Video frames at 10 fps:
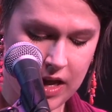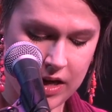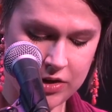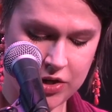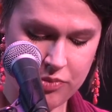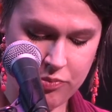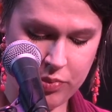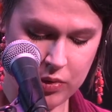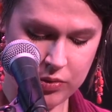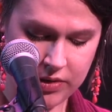and she
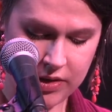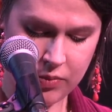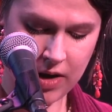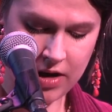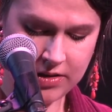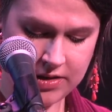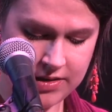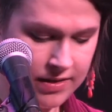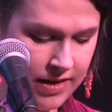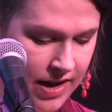boldly walked
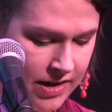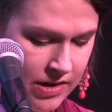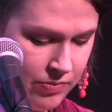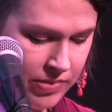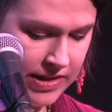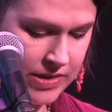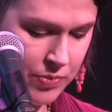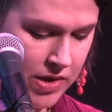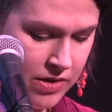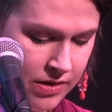to the hiding place
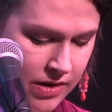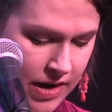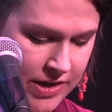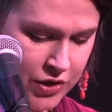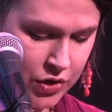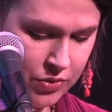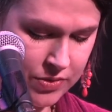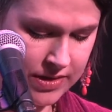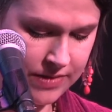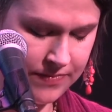Peter had
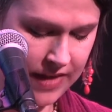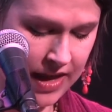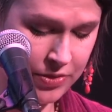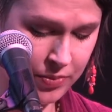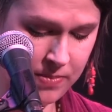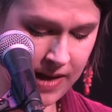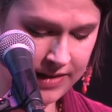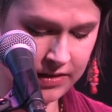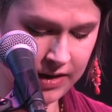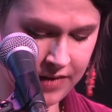chosen and threw
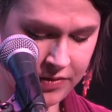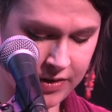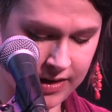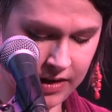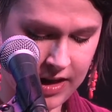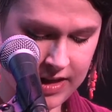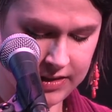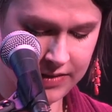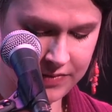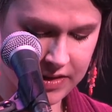back the covering,
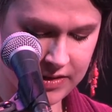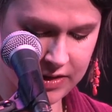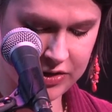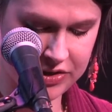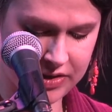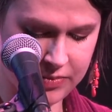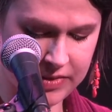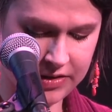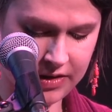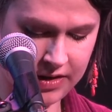lifting the cushion
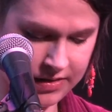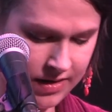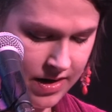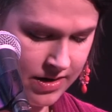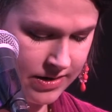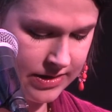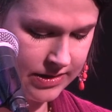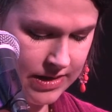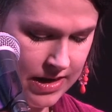with her other hand.